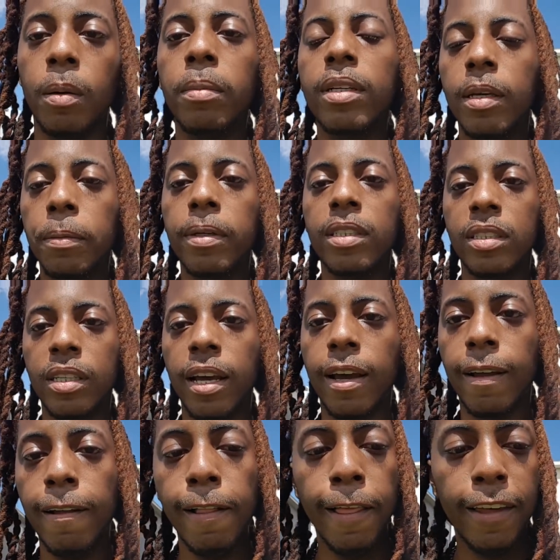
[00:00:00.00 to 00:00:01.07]
I'm gonna keep it a
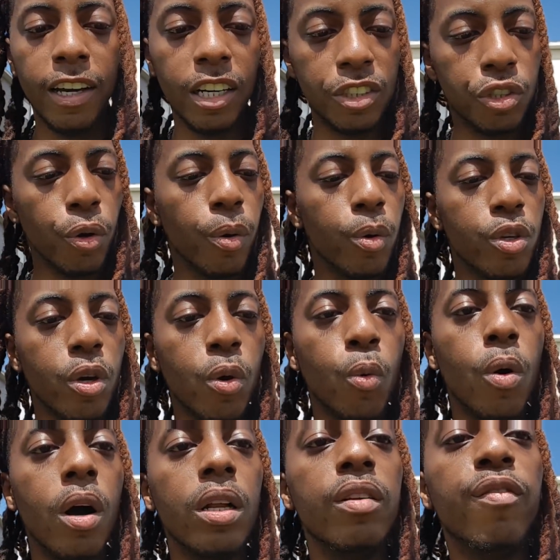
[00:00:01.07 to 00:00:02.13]
stat because you're you're
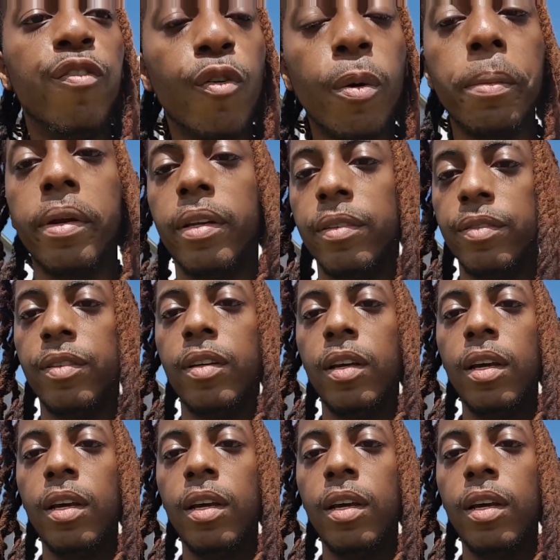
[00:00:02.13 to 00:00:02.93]
well informative.